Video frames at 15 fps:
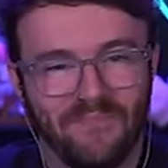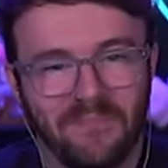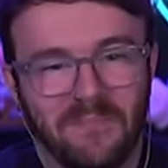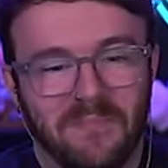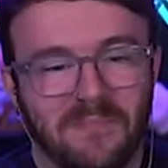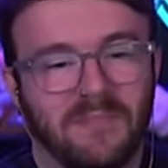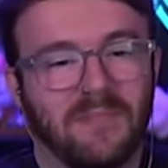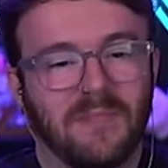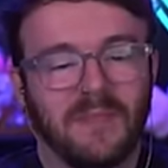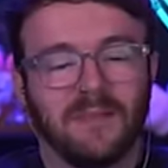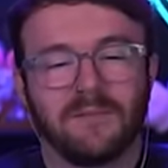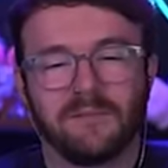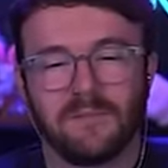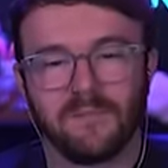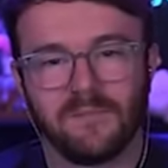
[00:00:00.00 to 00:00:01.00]

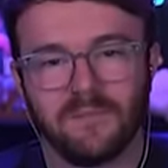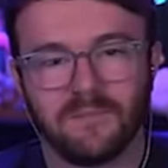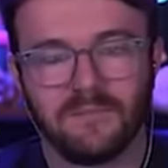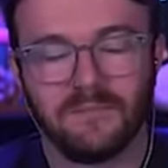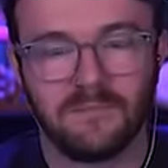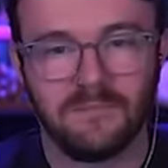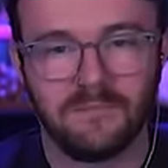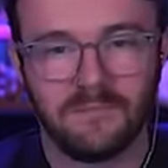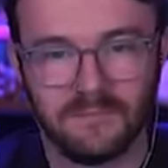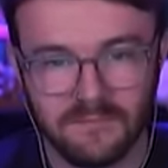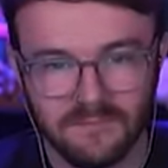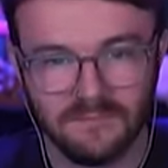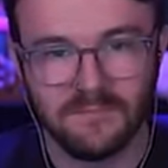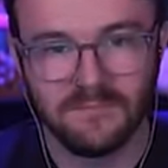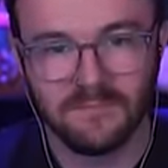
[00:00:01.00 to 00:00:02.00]

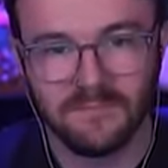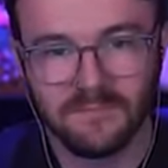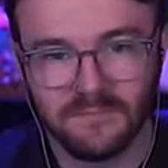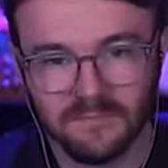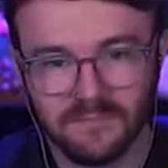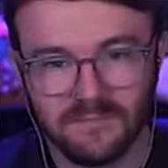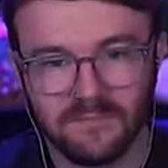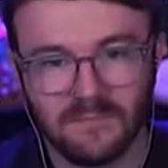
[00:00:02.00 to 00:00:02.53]
(not speaking)